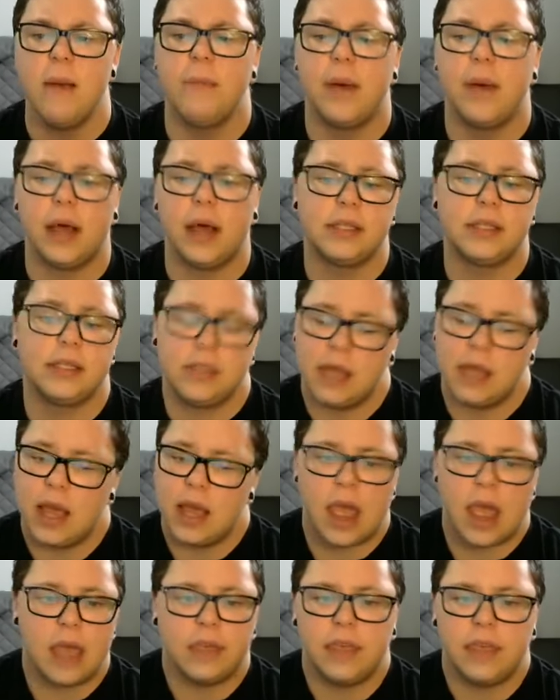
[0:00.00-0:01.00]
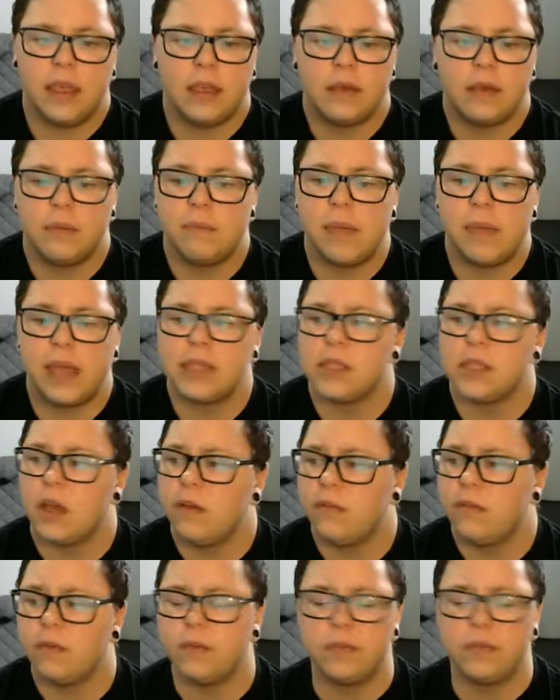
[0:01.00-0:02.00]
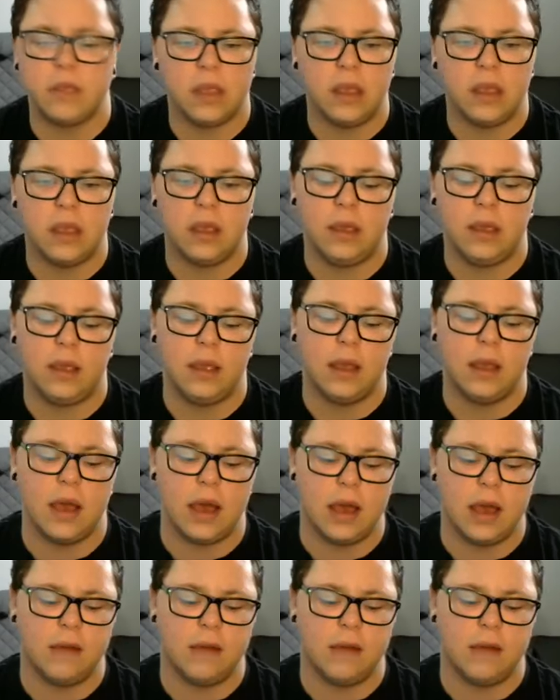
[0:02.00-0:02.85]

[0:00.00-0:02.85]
But I think based off of the